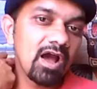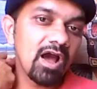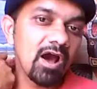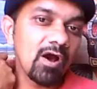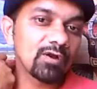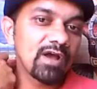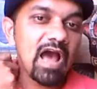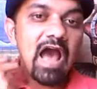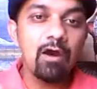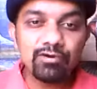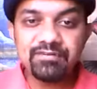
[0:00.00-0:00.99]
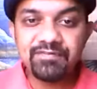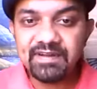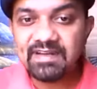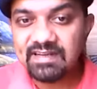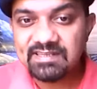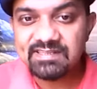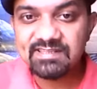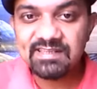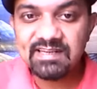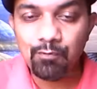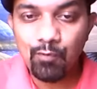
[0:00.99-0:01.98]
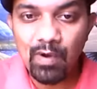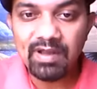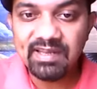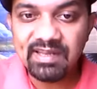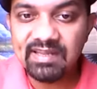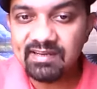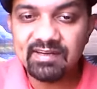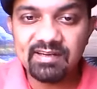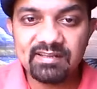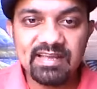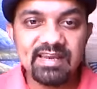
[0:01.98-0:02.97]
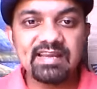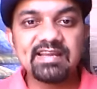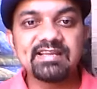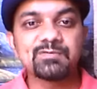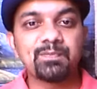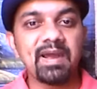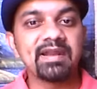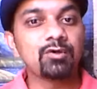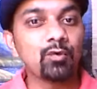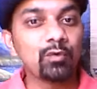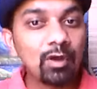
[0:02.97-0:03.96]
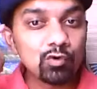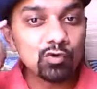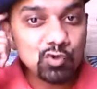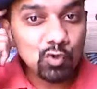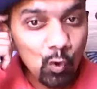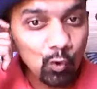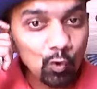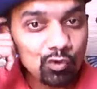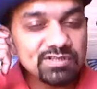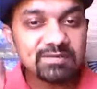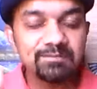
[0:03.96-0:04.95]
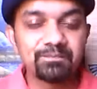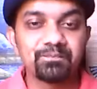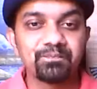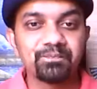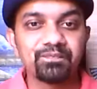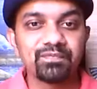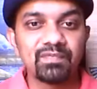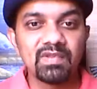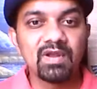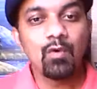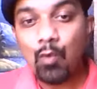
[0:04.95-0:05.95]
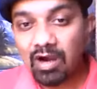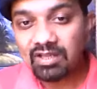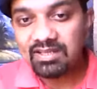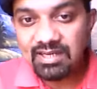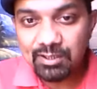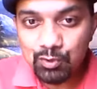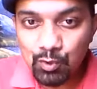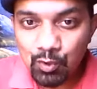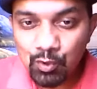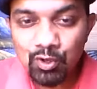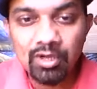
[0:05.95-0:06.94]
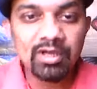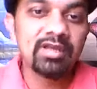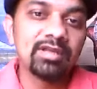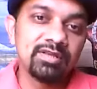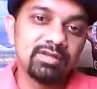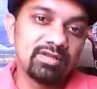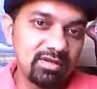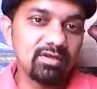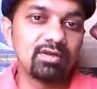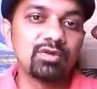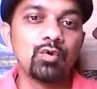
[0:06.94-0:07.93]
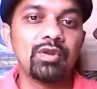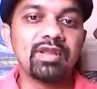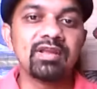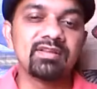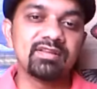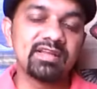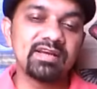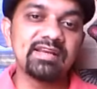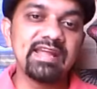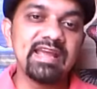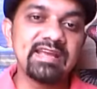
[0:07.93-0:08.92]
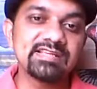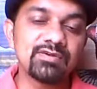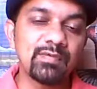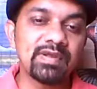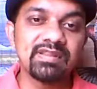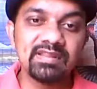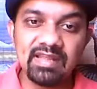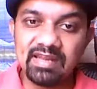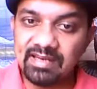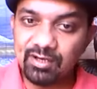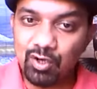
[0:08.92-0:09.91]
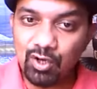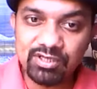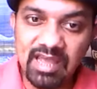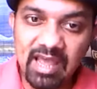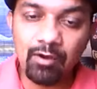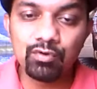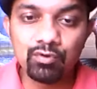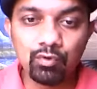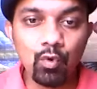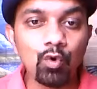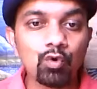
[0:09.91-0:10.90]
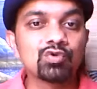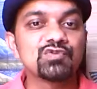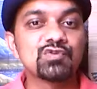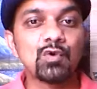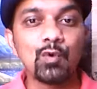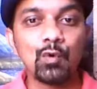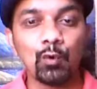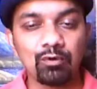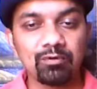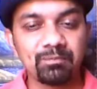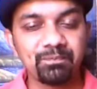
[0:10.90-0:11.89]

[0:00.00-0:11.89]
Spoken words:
Or how difficult the 1 year they really spent without schools? What did they do during the days when they did not have to go to school?